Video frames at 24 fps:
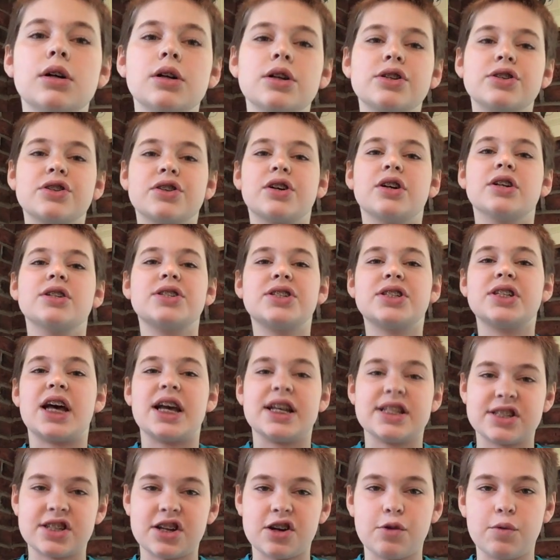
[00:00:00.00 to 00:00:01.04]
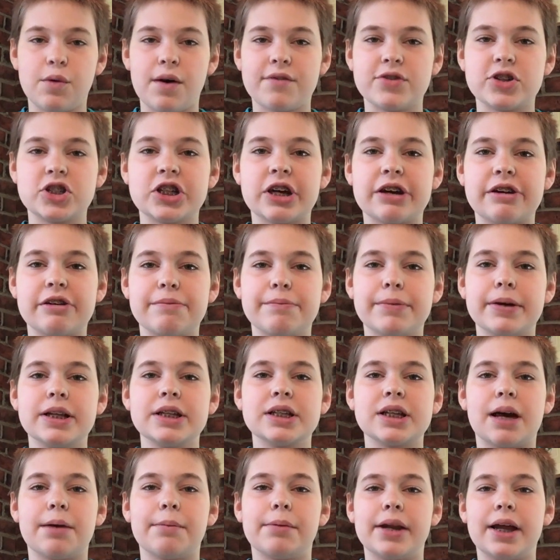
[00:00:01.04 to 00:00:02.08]
Zircon says that whoever shattered Pink
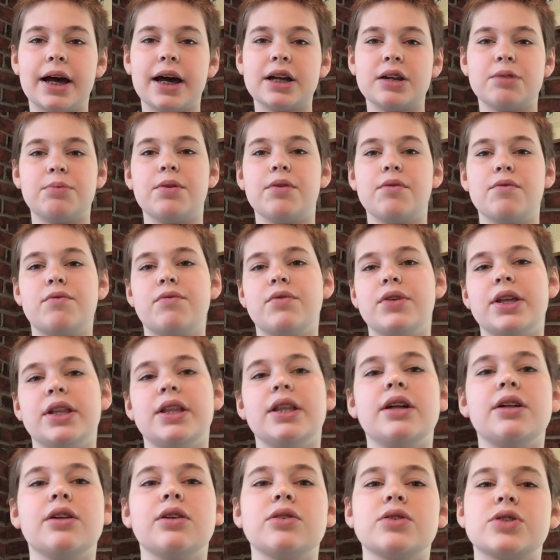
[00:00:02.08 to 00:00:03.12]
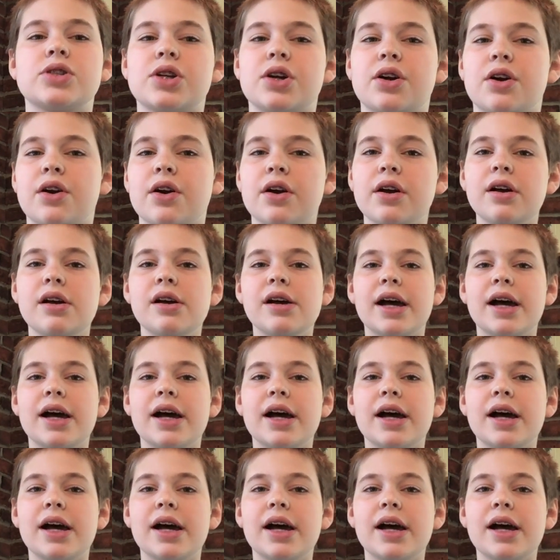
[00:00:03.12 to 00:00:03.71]
Diamond had to be really close to her